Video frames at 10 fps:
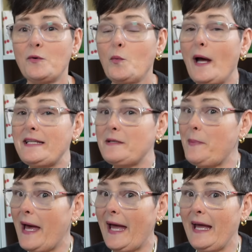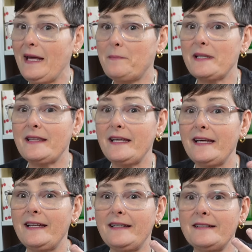way to pay, but
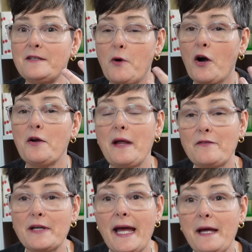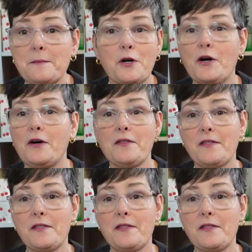then tomorrow never came, girl.